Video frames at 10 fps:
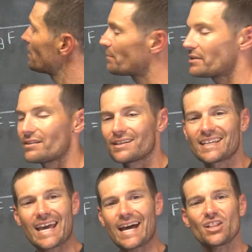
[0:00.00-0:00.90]
But
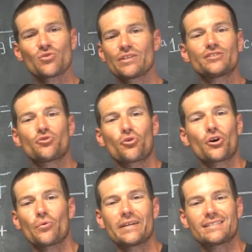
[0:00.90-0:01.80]
calories don't
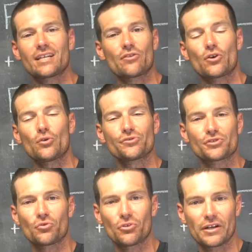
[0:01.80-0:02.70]
always tell the whole
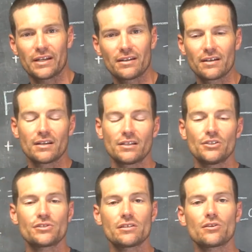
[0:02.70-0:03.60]
story.
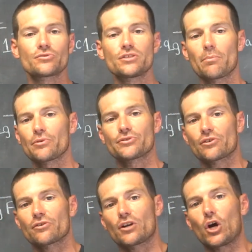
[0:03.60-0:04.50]
You see, those numbers
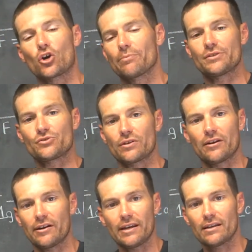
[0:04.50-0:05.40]
aren't
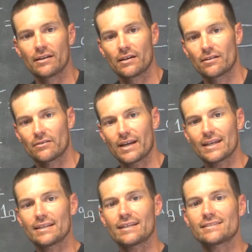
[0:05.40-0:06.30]
arbitrary,
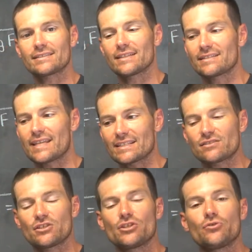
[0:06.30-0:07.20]
right? That's
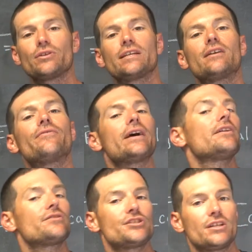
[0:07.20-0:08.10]
the unit of
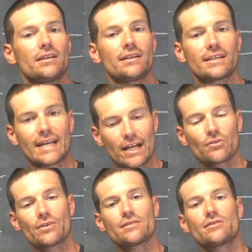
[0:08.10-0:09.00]
energy.
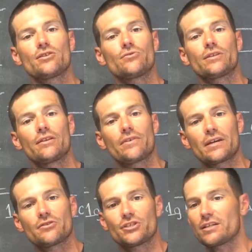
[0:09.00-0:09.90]
Calorie is the unit of
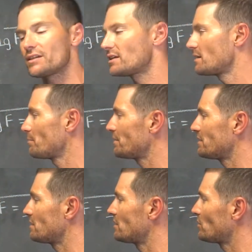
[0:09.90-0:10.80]
energy.
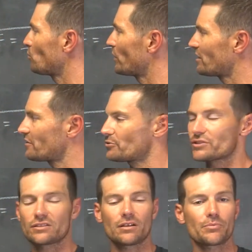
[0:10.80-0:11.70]
But where do
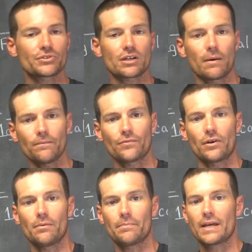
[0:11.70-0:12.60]
those numbers come from?